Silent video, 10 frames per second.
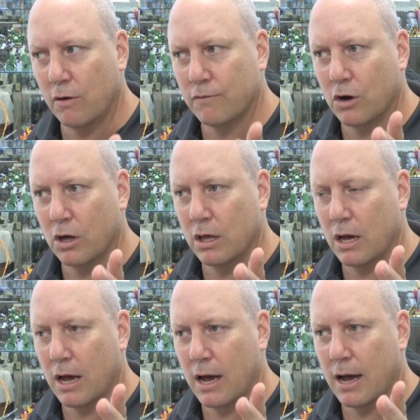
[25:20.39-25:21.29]
I've got
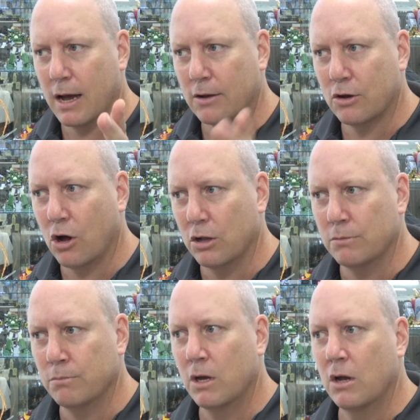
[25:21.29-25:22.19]
a
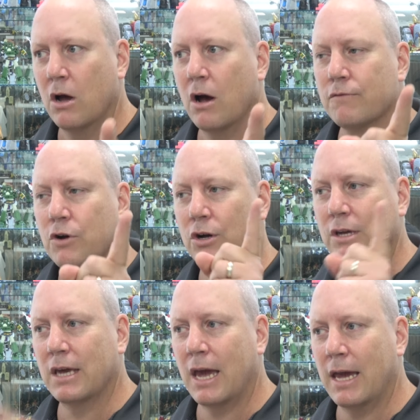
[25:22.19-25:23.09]
Golem, I've
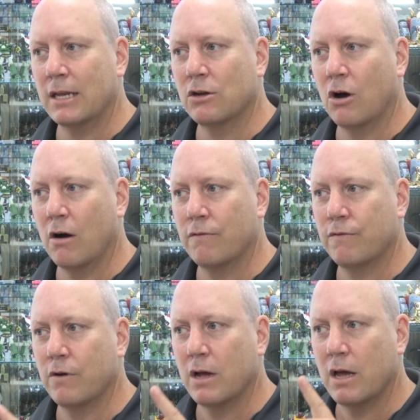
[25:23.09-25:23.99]
got Gandalf,